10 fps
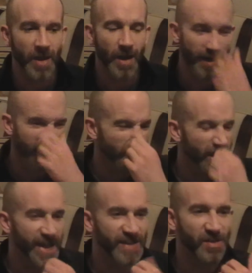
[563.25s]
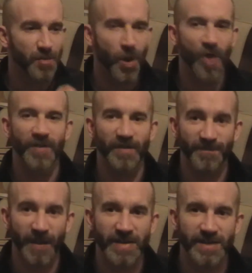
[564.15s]
and he's the perfect
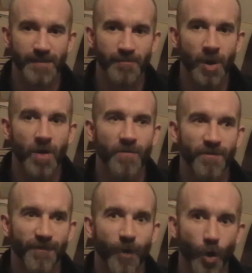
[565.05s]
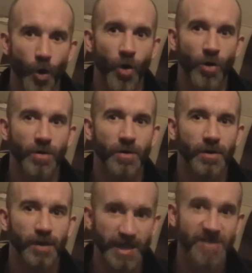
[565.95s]
victim for
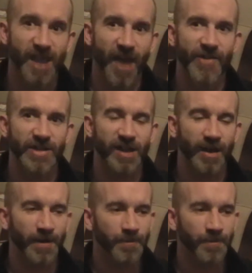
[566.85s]
his character,